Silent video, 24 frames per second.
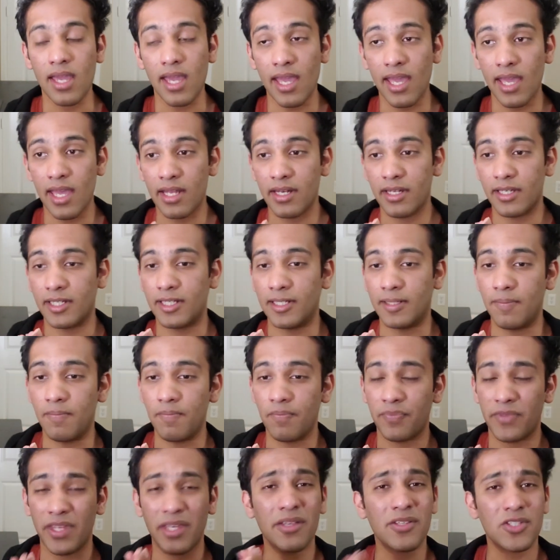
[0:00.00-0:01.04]
And um,
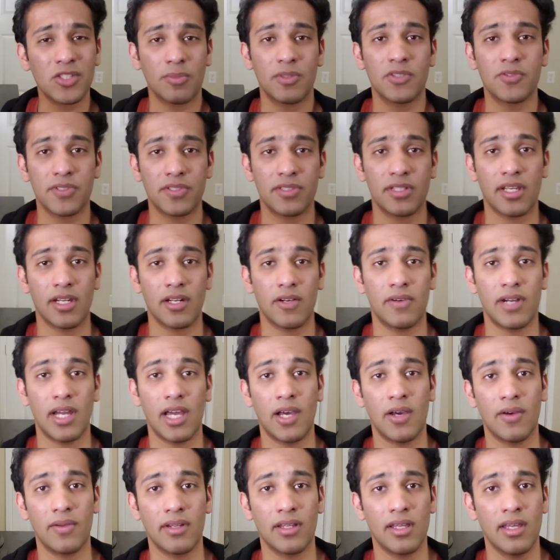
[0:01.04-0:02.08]
thank you so much for sticking
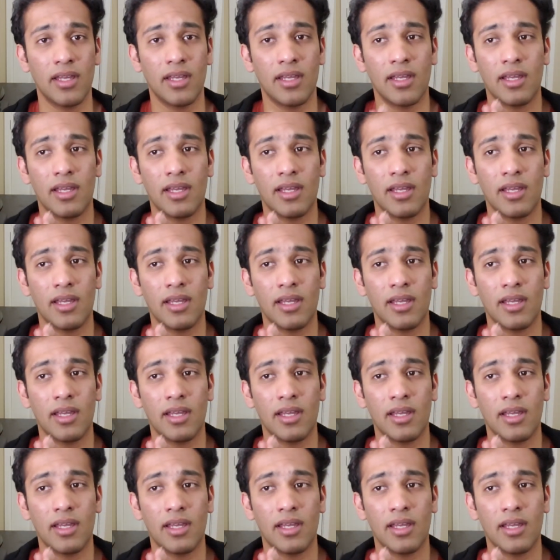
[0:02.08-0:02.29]
around.